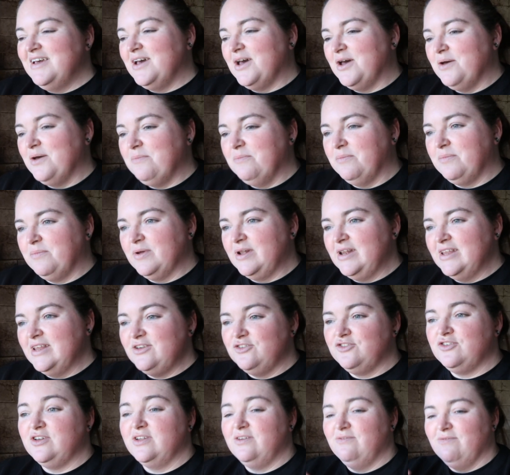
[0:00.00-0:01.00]
But
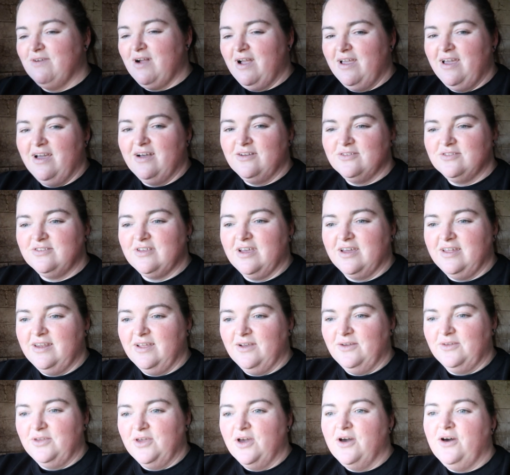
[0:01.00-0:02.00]
literally right
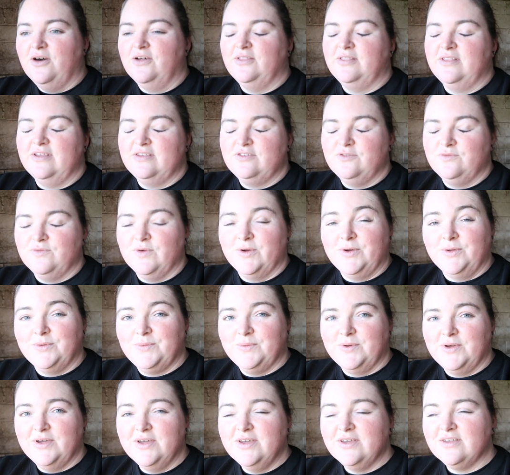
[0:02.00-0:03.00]
outside our yard, there's
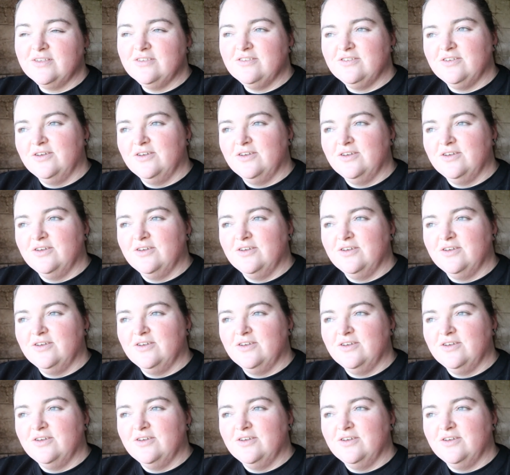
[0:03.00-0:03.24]
roadwork.